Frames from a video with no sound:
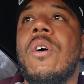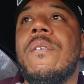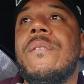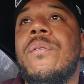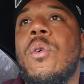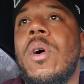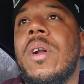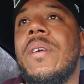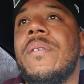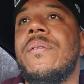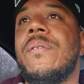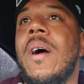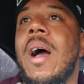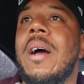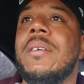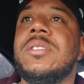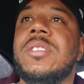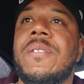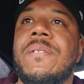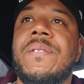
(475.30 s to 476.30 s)

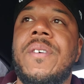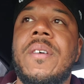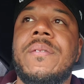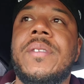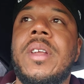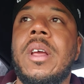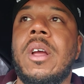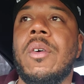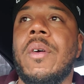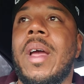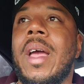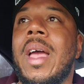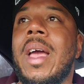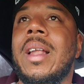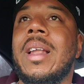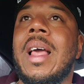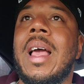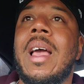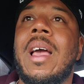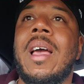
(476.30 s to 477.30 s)
45 to 50
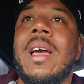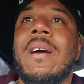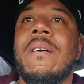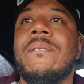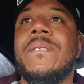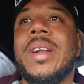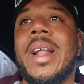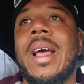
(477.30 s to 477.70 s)
grand for